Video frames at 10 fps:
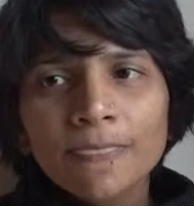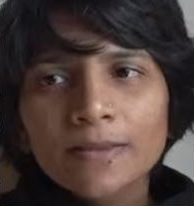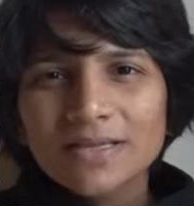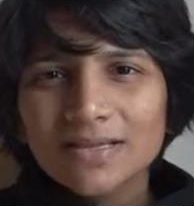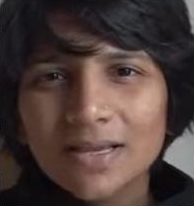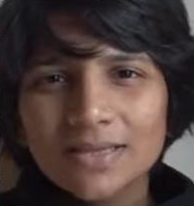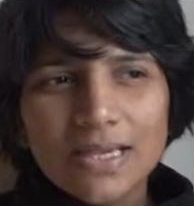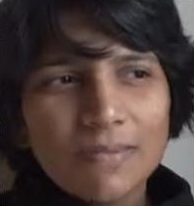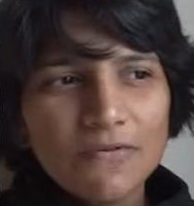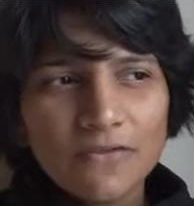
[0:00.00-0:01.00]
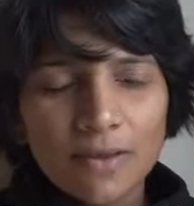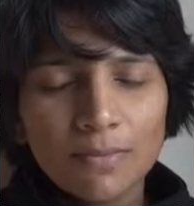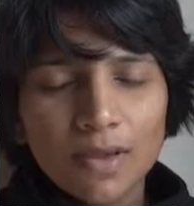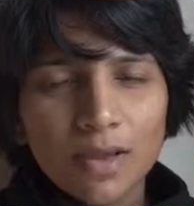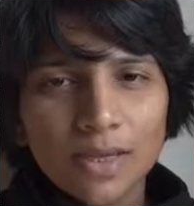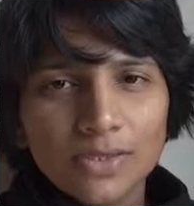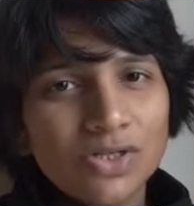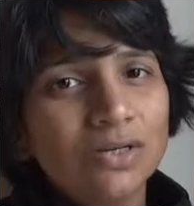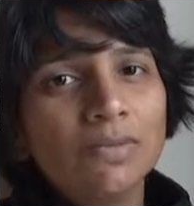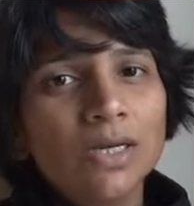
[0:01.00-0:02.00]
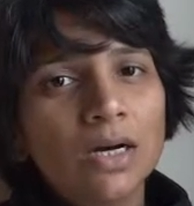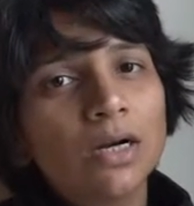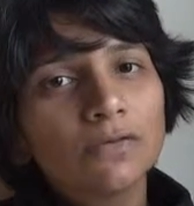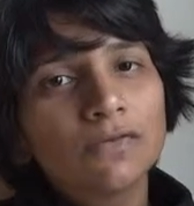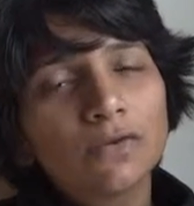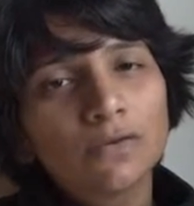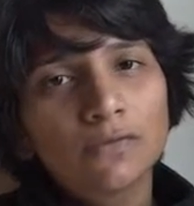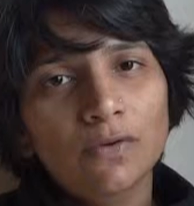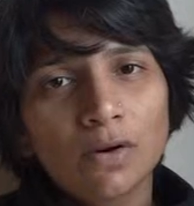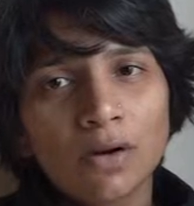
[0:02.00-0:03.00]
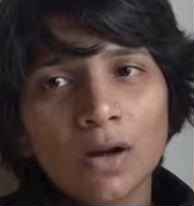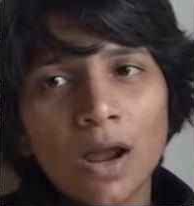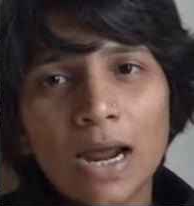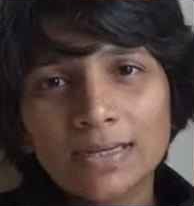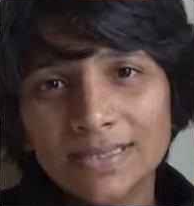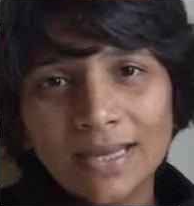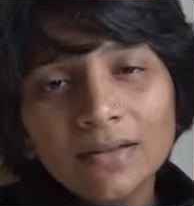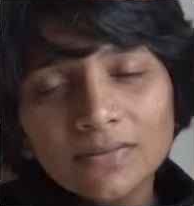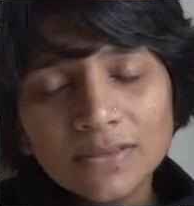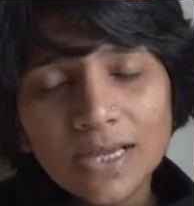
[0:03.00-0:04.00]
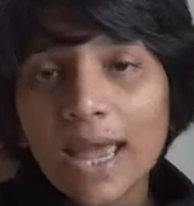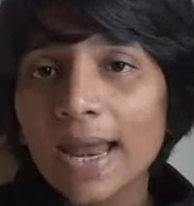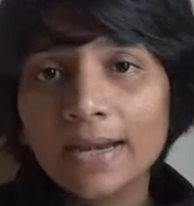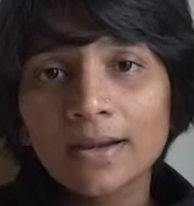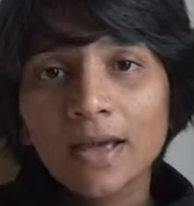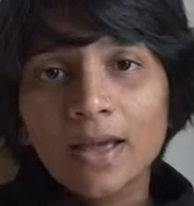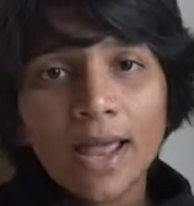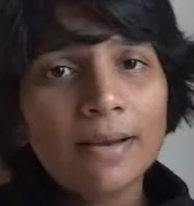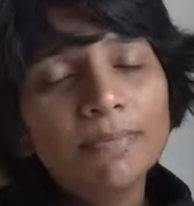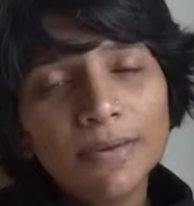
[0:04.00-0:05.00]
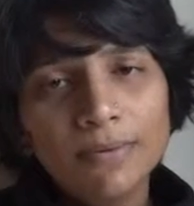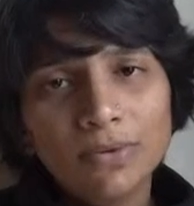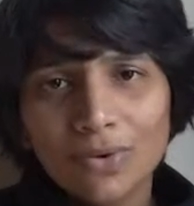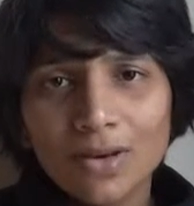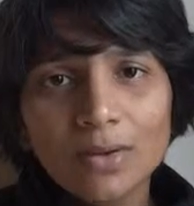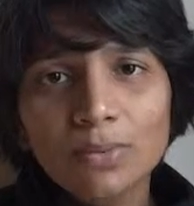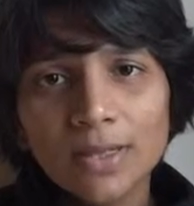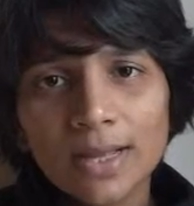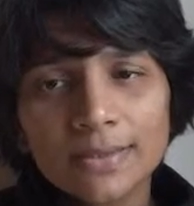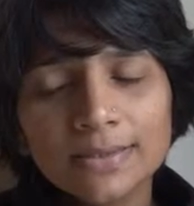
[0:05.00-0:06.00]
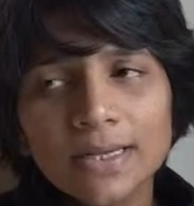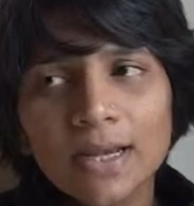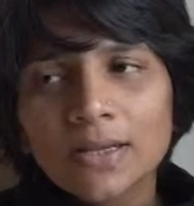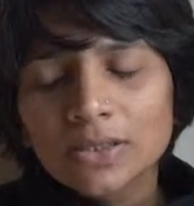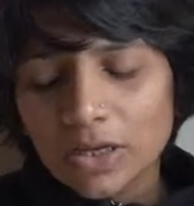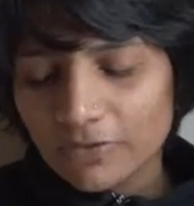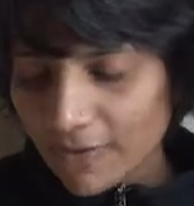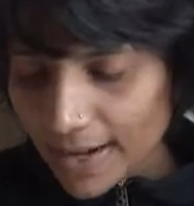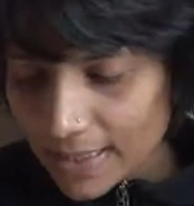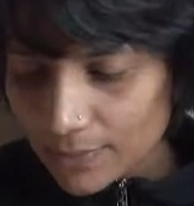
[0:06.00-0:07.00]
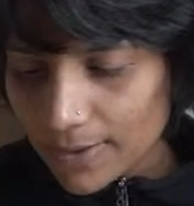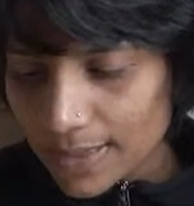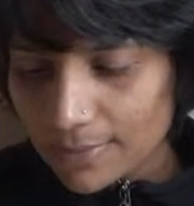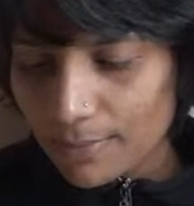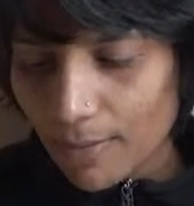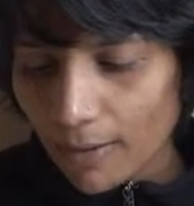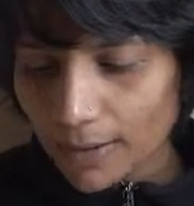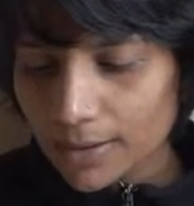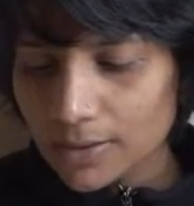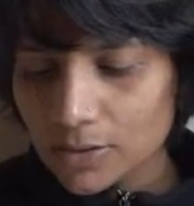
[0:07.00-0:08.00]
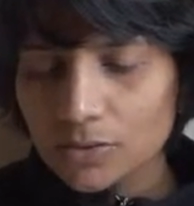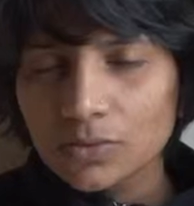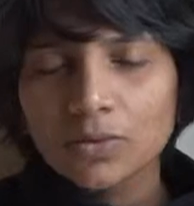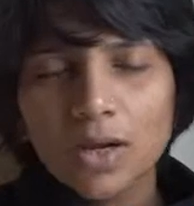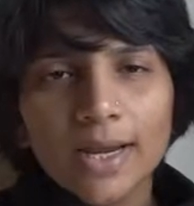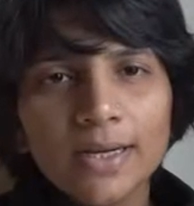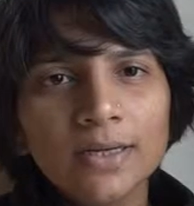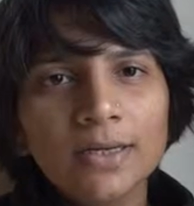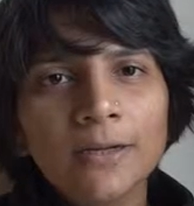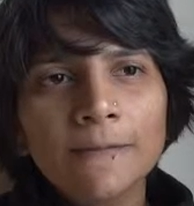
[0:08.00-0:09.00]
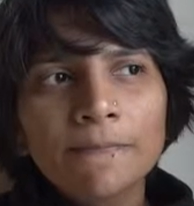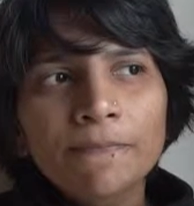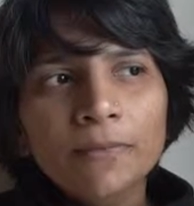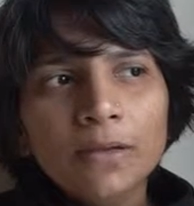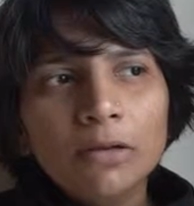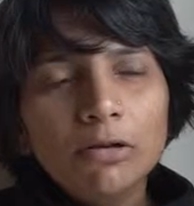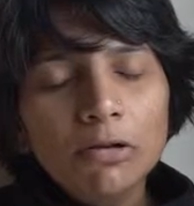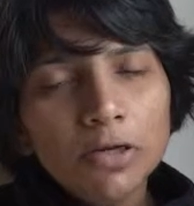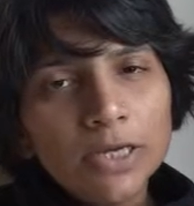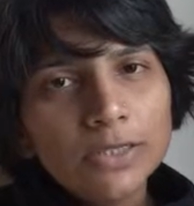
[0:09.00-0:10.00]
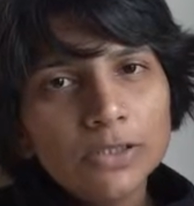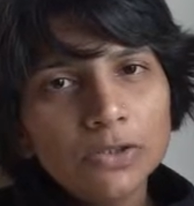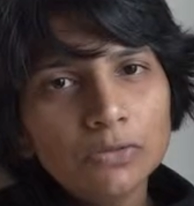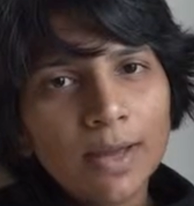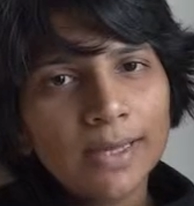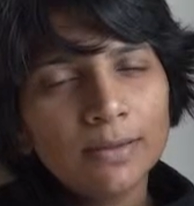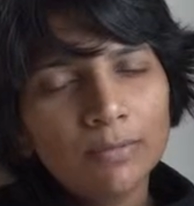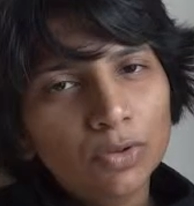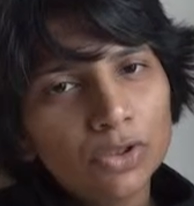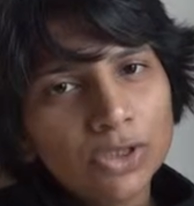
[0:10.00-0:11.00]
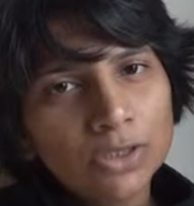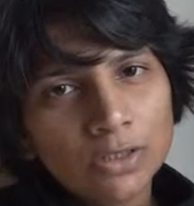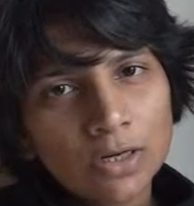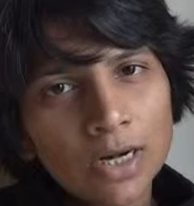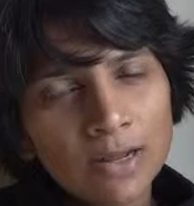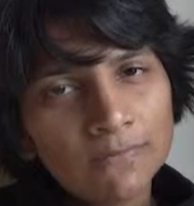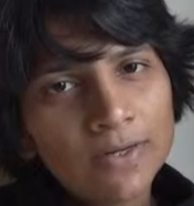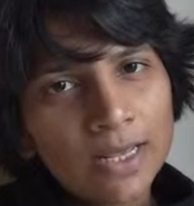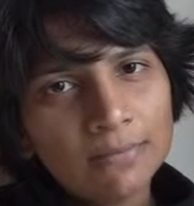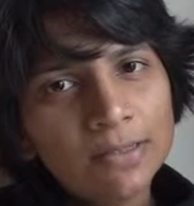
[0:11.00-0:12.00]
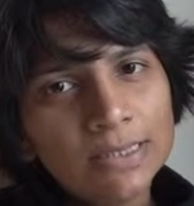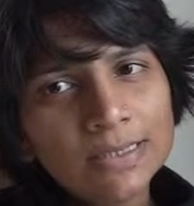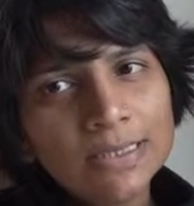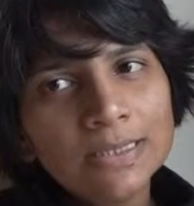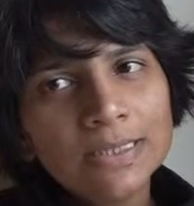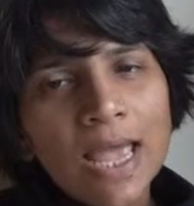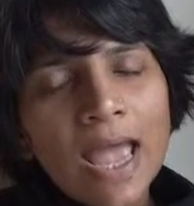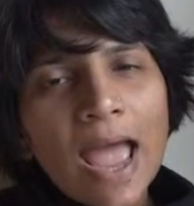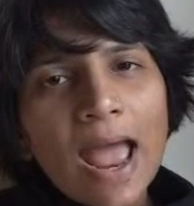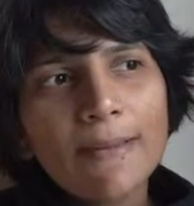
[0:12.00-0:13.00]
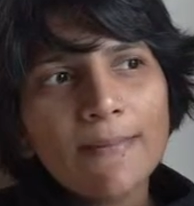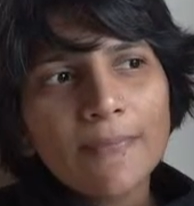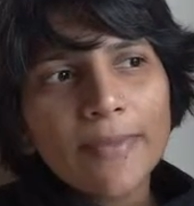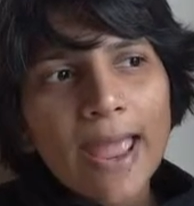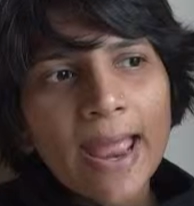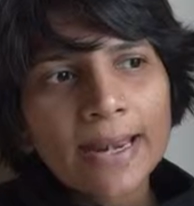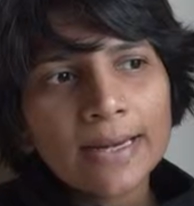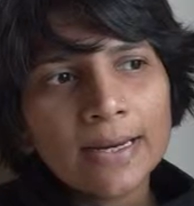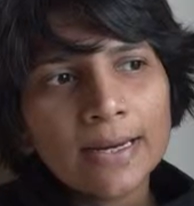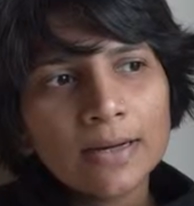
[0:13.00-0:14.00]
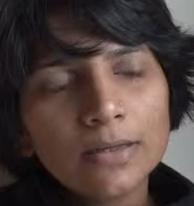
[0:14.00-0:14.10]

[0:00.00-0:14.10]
S- some of them extremely hurtful for ourselves and, and people who live with us. So I find it very important to kind of look into my emotions on an everyday basis and